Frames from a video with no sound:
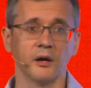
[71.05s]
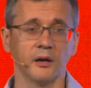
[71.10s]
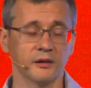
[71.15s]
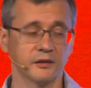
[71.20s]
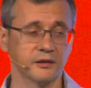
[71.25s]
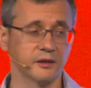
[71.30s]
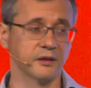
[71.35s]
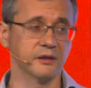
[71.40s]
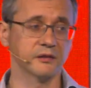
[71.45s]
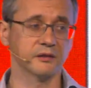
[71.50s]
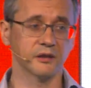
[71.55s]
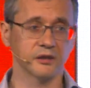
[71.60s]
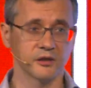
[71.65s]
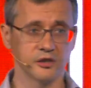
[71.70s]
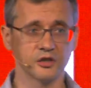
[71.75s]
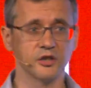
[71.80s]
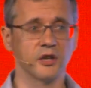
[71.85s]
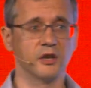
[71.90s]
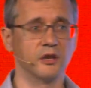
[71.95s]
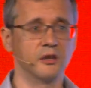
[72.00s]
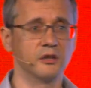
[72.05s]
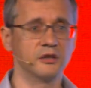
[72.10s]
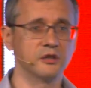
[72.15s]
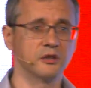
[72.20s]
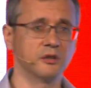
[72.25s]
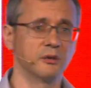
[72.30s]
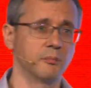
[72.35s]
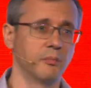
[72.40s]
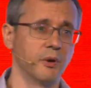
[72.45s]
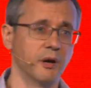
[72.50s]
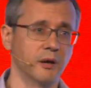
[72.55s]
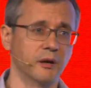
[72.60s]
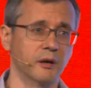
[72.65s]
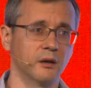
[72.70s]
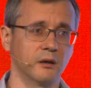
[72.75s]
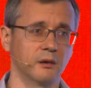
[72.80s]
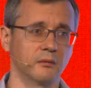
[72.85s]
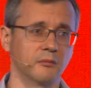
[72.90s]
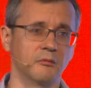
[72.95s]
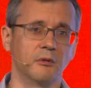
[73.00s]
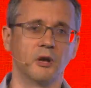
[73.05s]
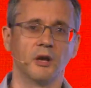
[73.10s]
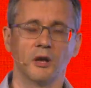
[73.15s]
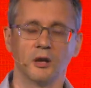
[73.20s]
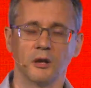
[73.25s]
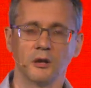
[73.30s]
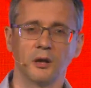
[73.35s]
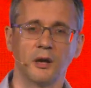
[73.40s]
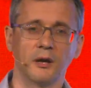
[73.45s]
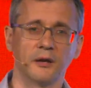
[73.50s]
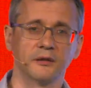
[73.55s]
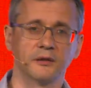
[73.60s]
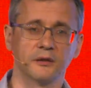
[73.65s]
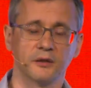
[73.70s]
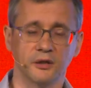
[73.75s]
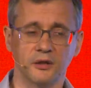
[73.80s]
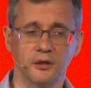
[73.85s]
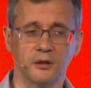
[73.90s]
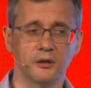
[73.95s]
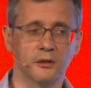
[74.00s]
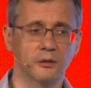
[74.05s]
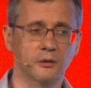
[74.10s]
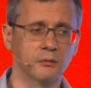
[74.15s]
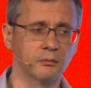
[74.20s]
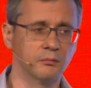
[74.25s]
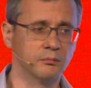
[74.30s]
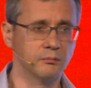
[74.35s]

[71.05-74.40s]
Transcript: SIX Exchange back last year.